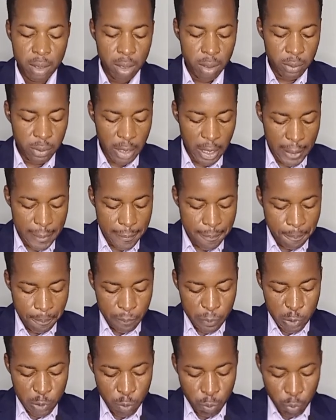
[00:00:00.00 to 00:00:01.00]
Then
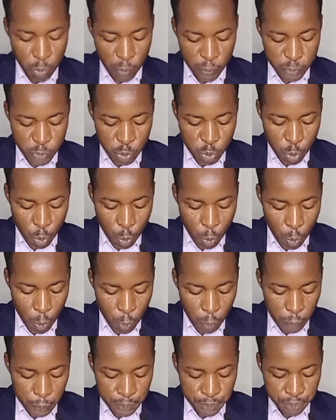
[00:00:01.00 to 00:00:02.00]
you move
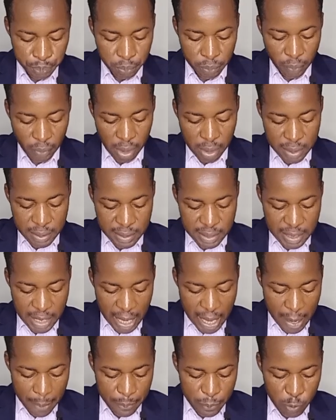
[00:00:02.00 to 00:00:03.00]
to
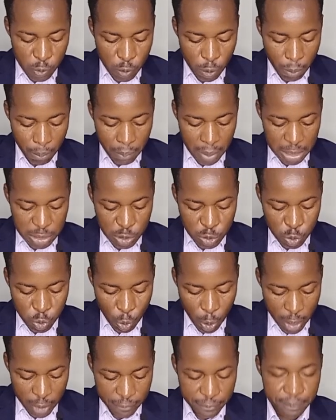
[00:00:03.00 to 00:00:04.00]
step number
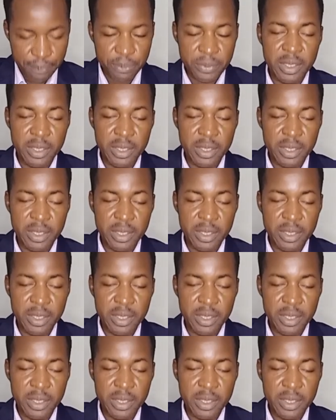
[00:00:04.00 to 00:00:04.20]
12.